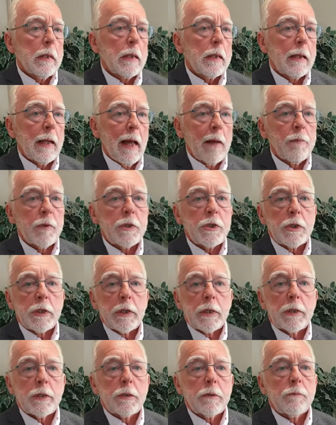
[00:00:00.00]
Climate
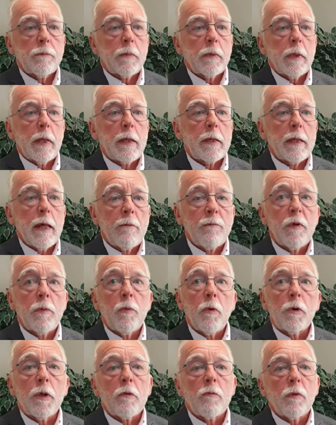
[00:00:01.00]
change is
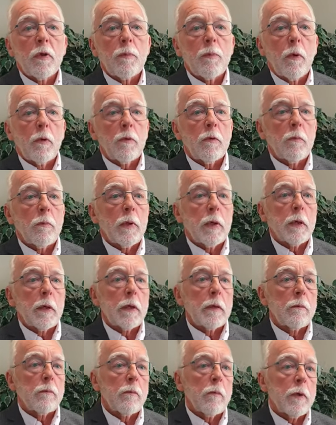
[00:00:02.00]
everybody's responsibility,